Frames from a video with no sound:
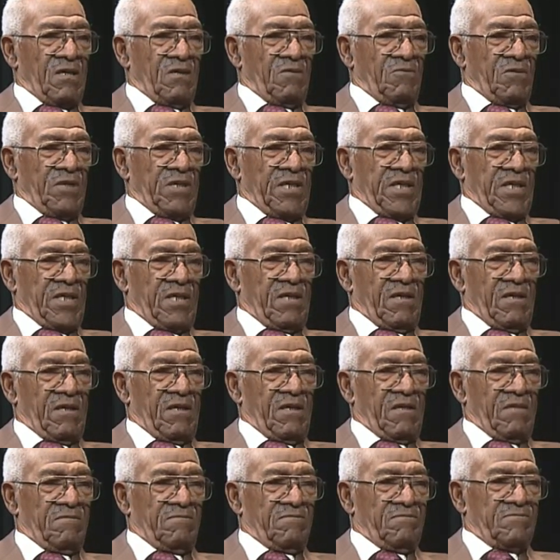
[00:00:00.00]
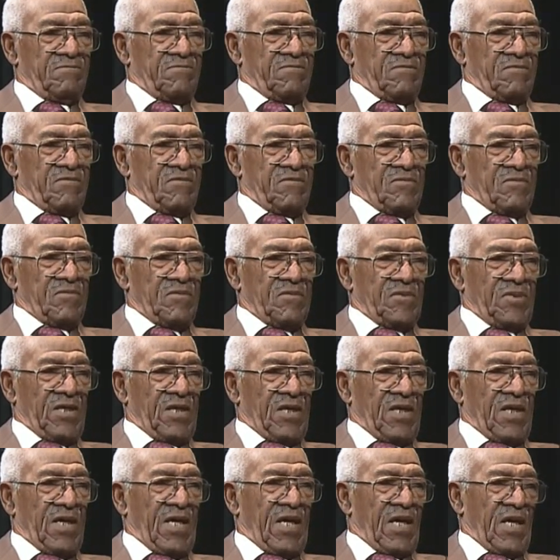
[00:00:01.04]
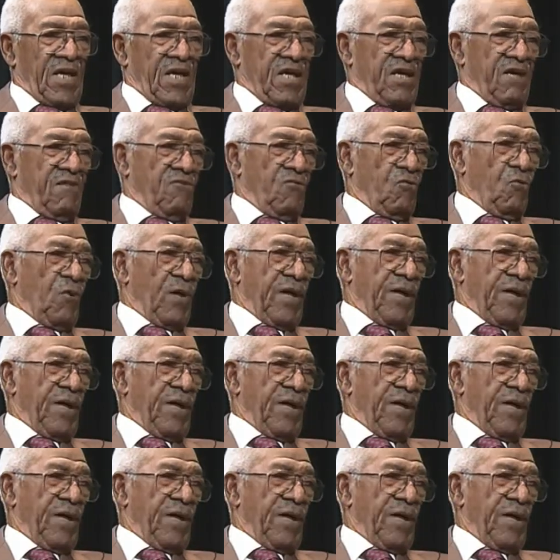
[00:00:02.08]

We did did a lot of giveaway